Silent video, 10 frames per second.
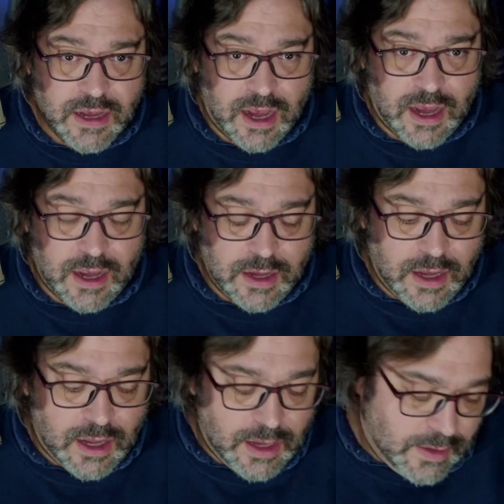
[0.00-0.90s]

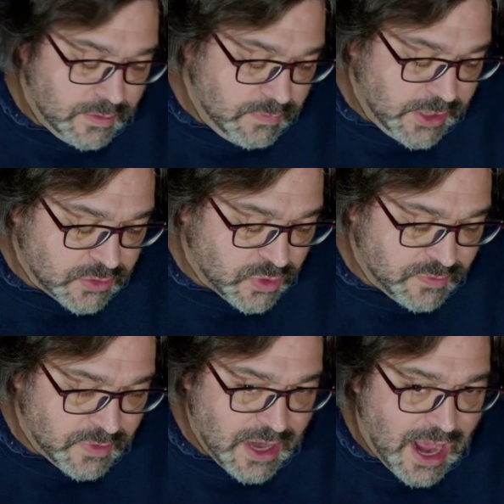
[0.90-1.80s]
sort
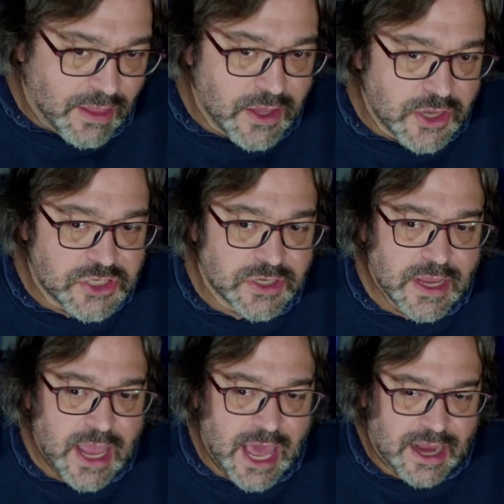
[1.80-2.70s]
of the knowledge.
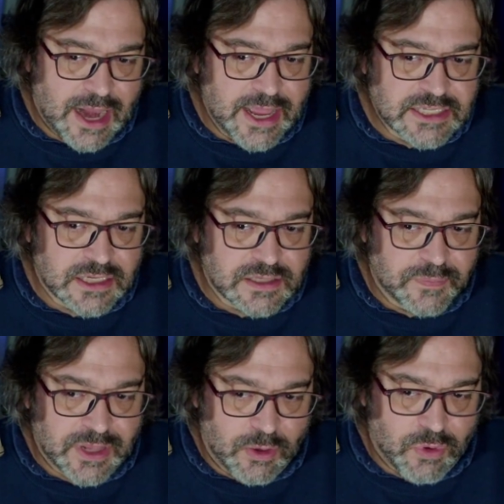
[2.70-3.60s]
And it kind of hits on
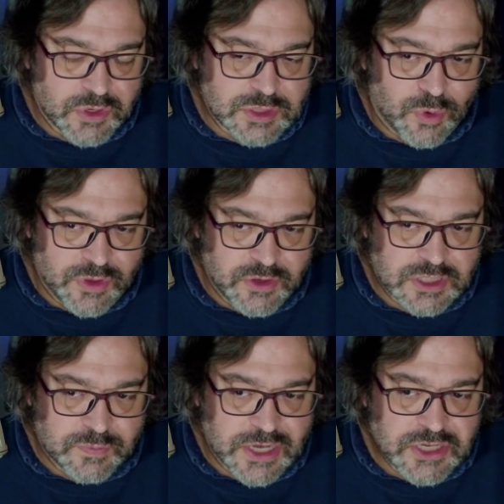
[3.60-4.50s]
something I want to explore that you
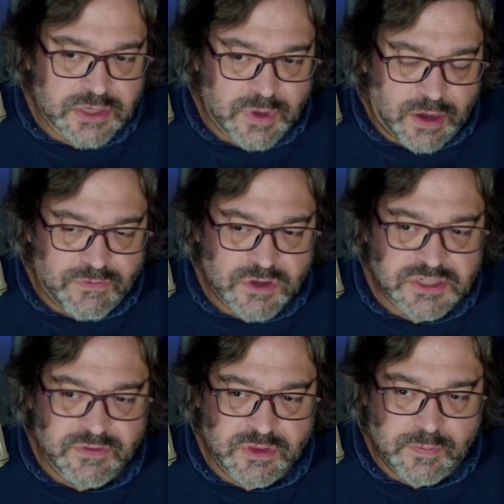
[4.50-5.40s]
just mentioned. But I'll first
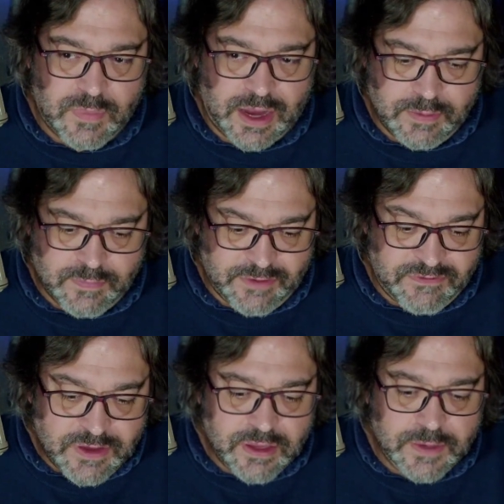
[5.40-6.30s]
give you my
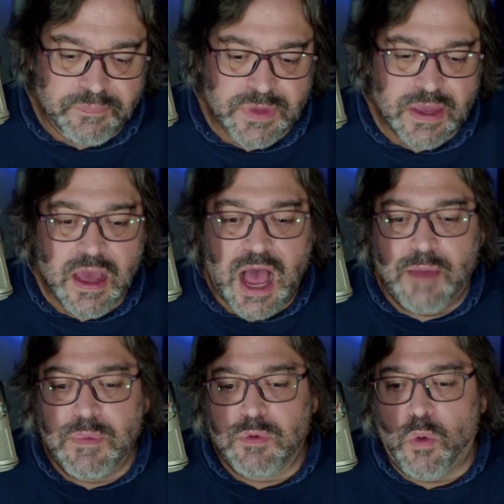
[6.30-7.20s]
feeling. I
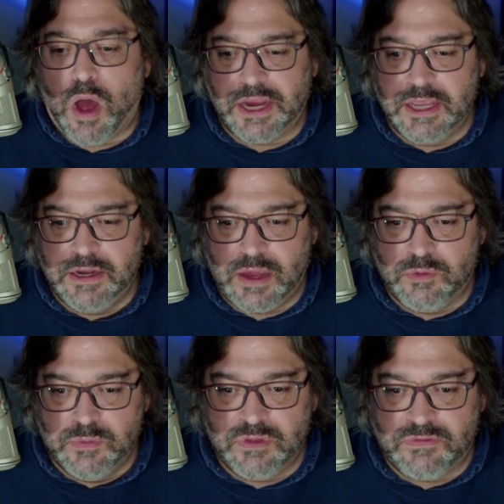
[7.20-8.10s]
remember walking in that
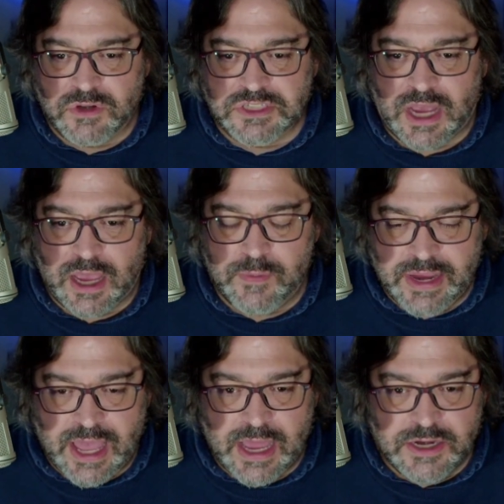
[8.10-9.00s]
room the first time,
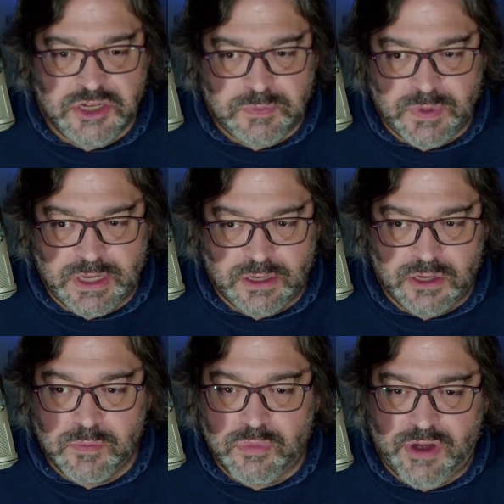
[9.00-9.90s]
again, just being a
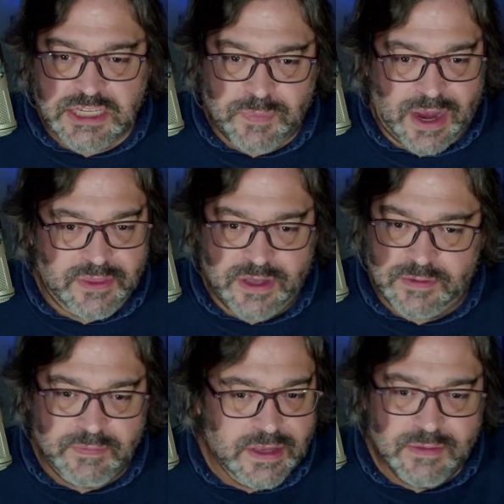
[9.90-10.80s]
little impressed by the